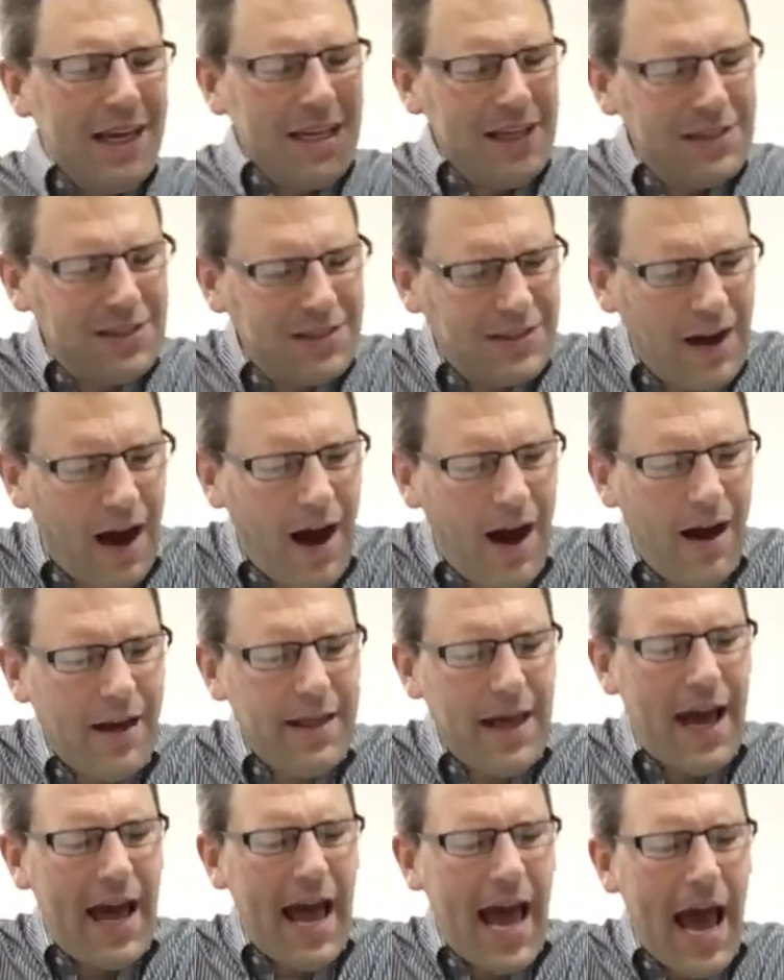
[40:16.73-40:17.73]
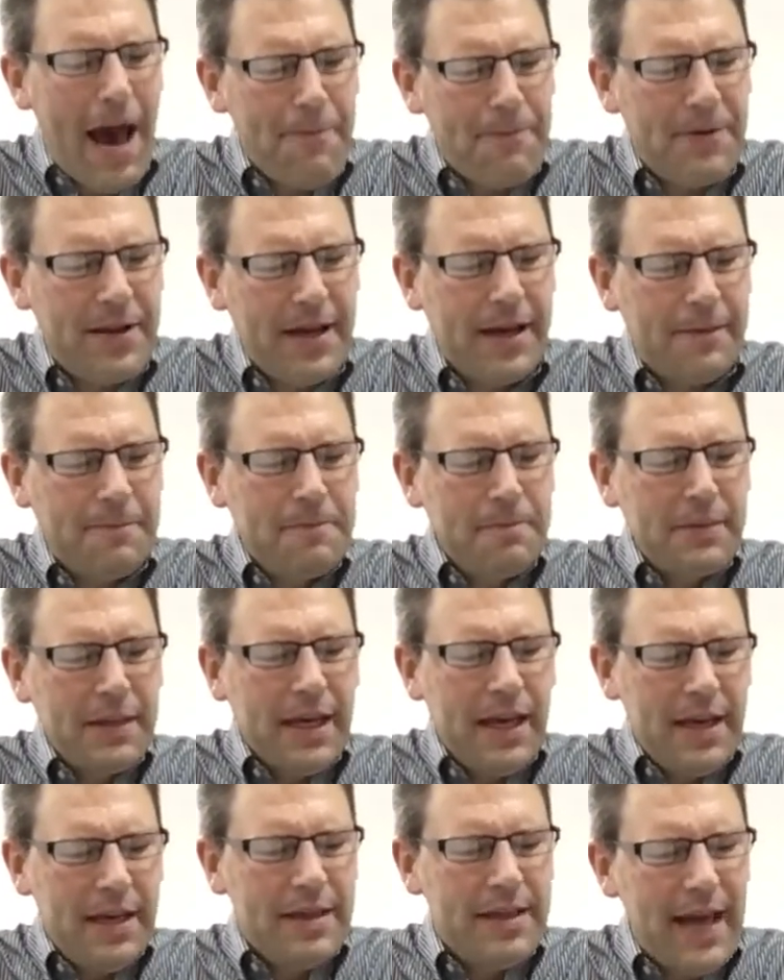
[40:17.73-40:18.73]
He saw that happening
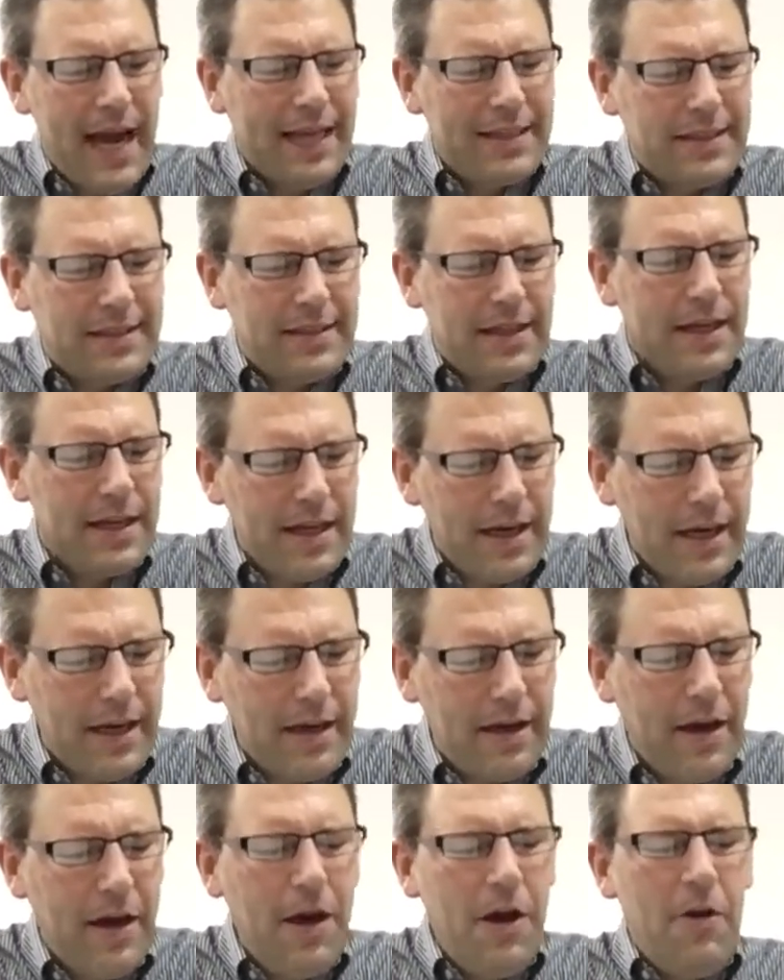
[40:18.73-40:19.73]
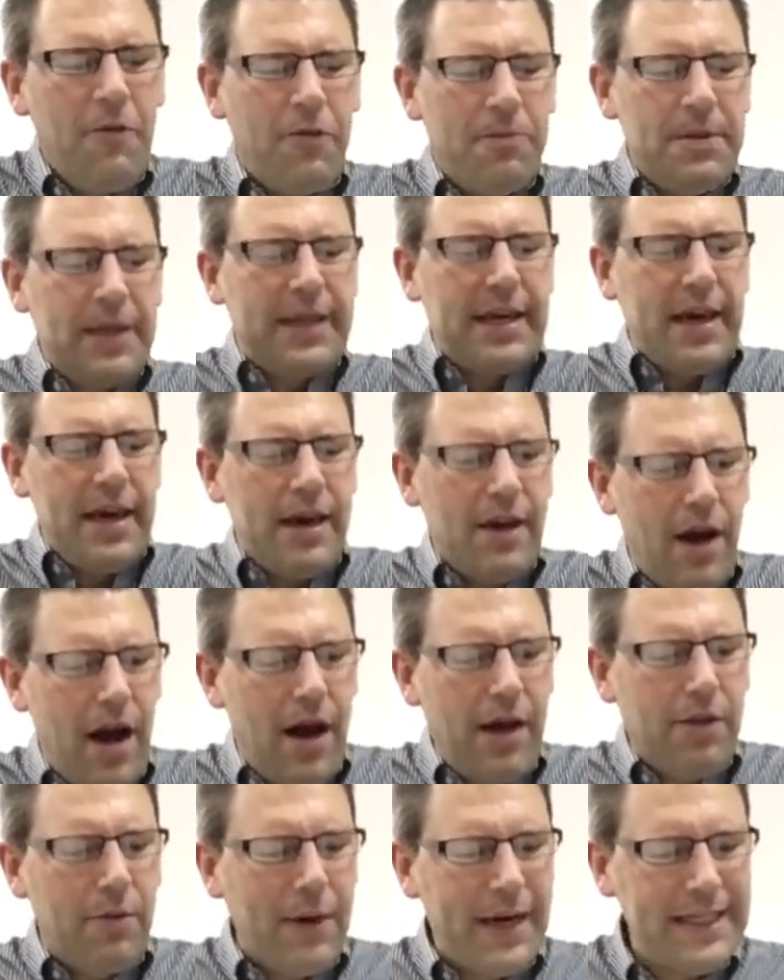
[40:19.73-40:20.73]
in that city from the king
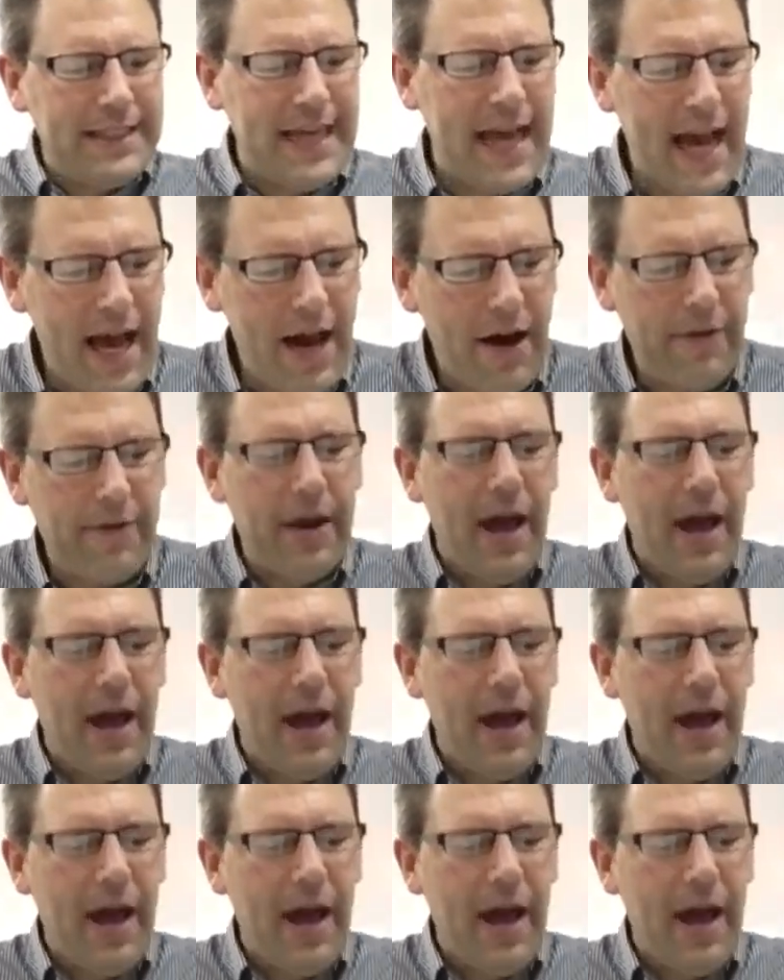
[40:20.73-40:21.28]
all the way down,